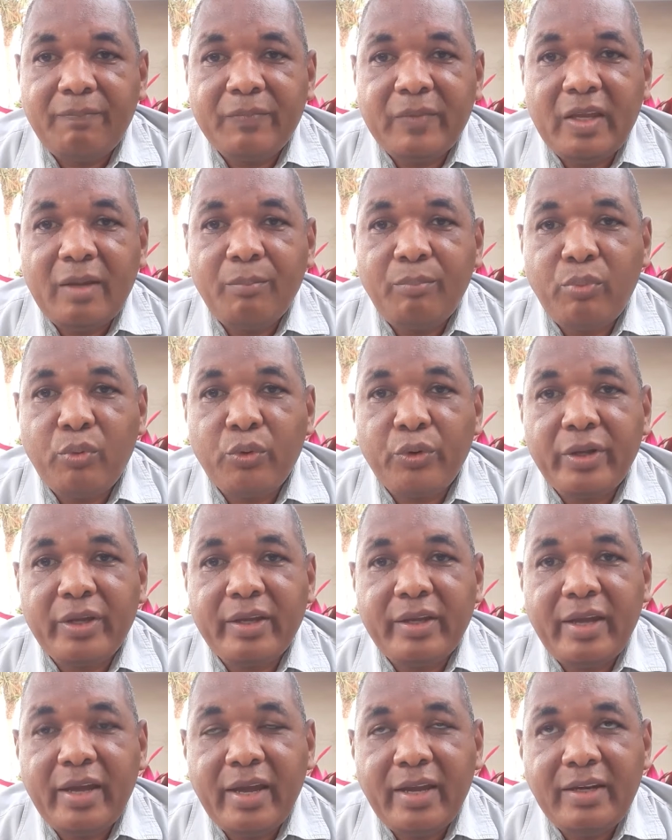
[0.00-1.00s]
importing
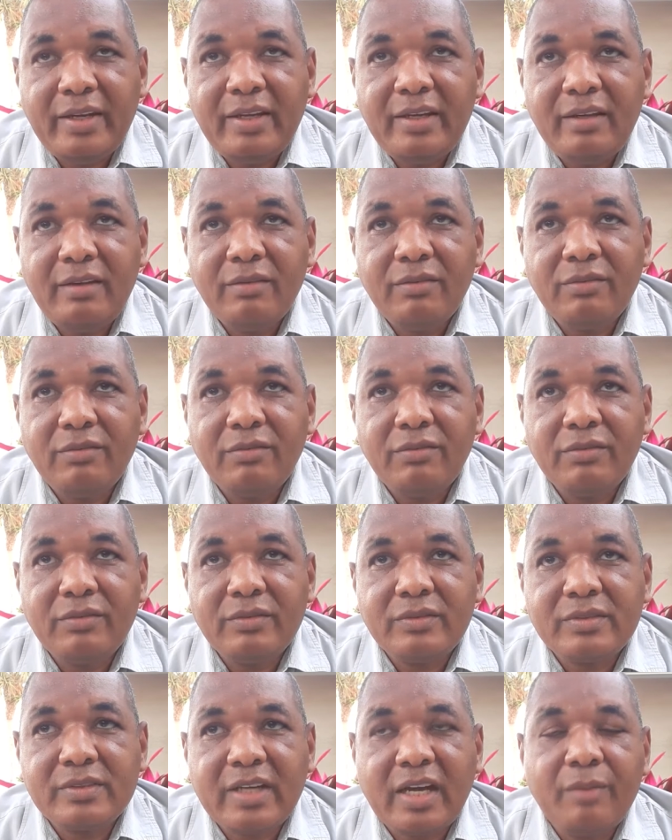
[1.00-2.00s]
any
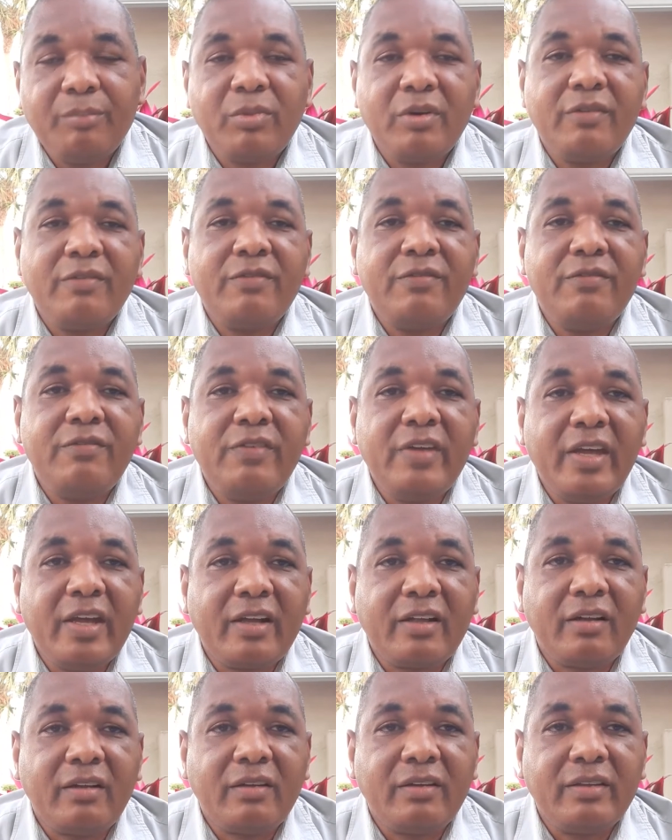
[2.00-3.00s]
type of
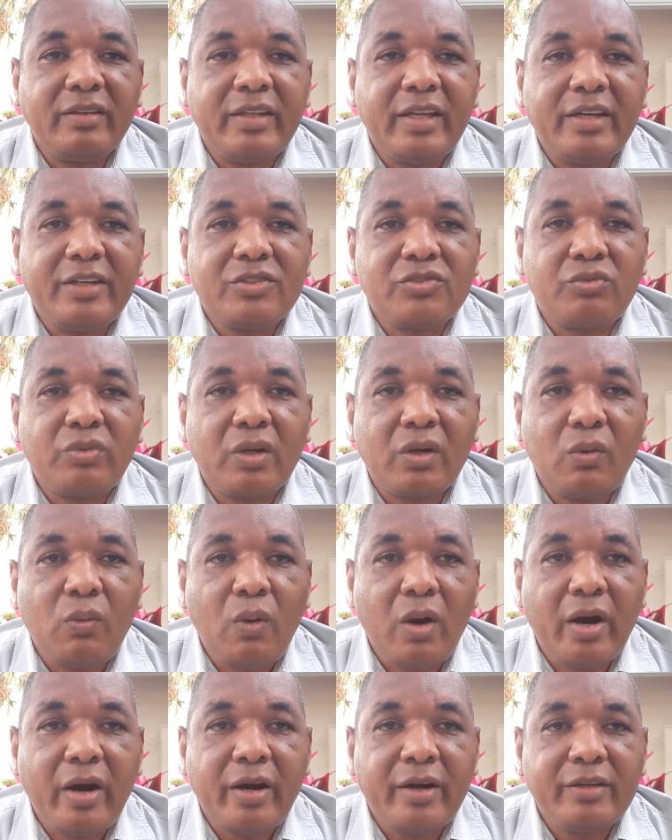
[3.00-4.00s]
vehicle that is
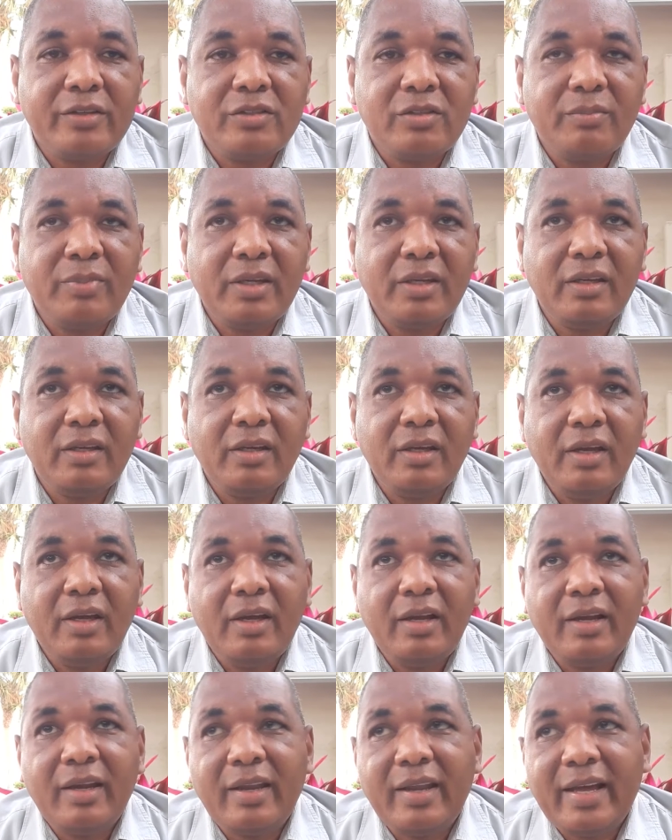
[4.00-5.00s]
required to be
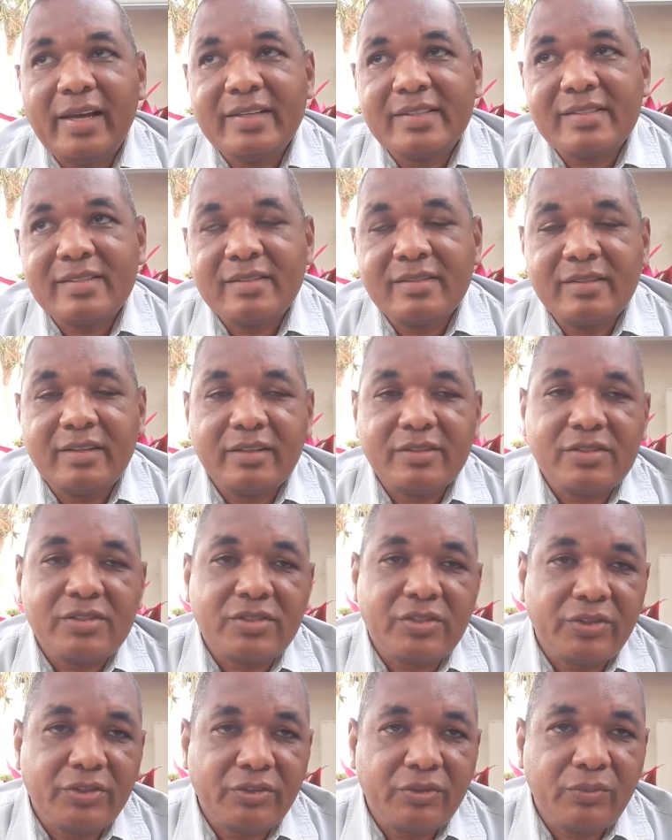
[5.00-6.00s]
licensed a
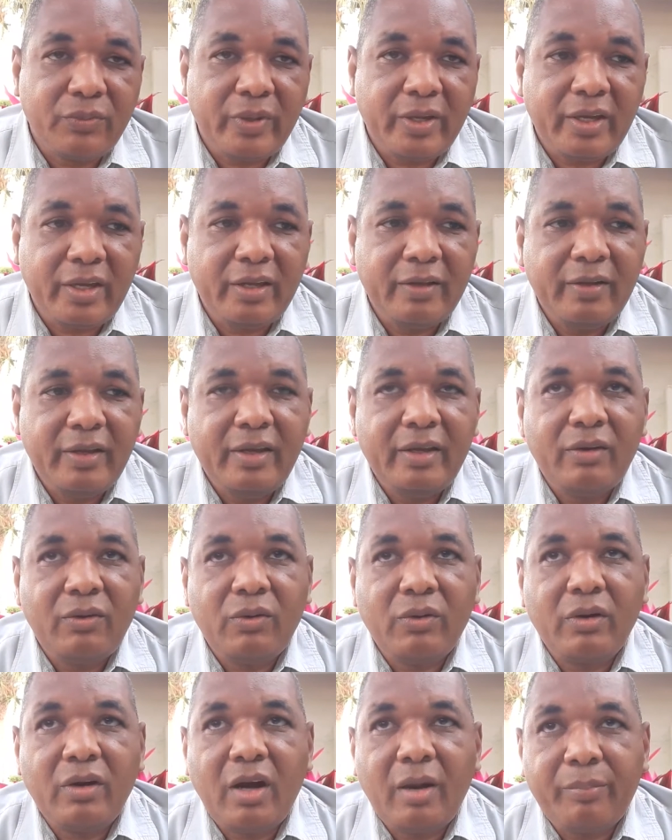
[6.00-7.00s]
certain way
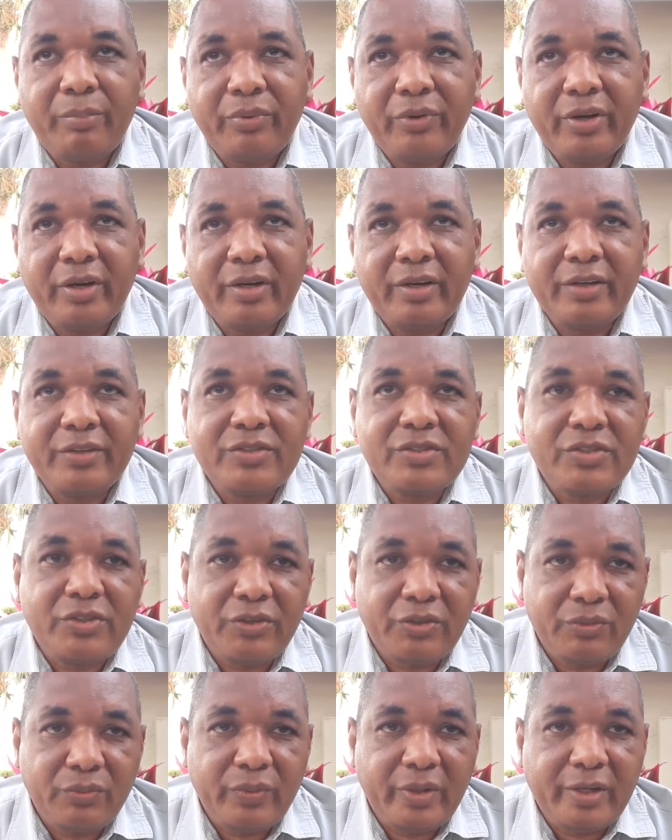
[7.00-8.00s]
or operated a
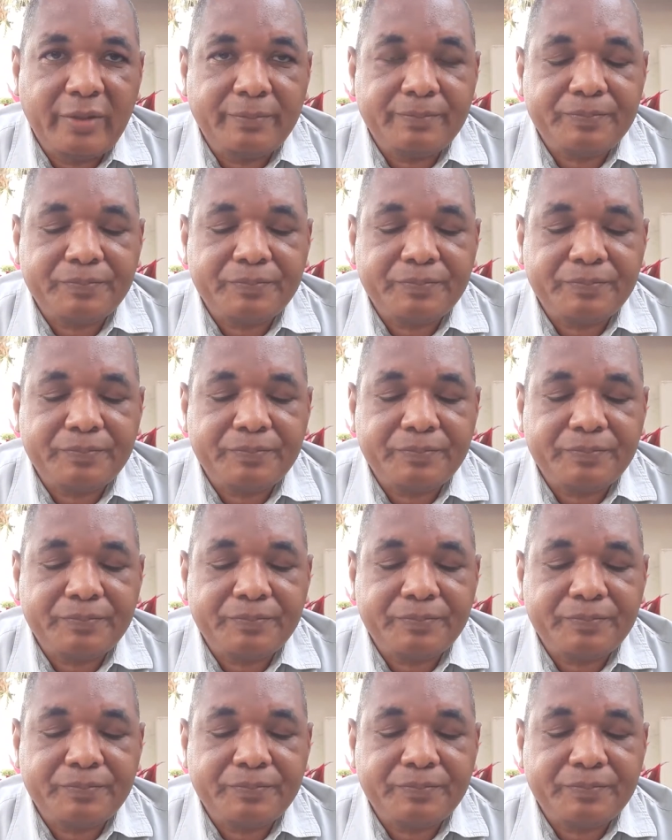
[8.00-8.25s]
certain way.